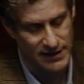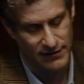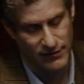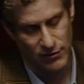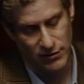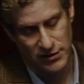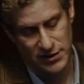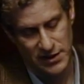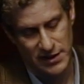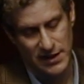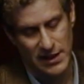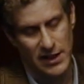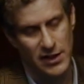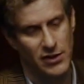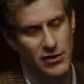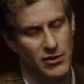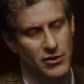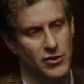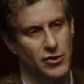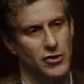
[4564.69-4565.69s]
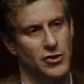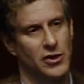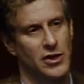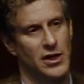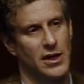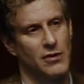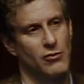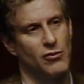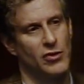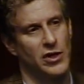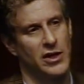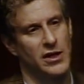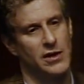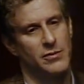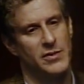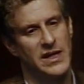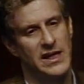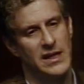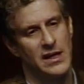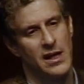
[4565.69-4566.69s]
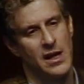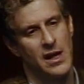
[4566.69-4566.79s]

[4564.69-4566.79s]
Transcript: of course, is that, you know, you're gonna, we're gonna be,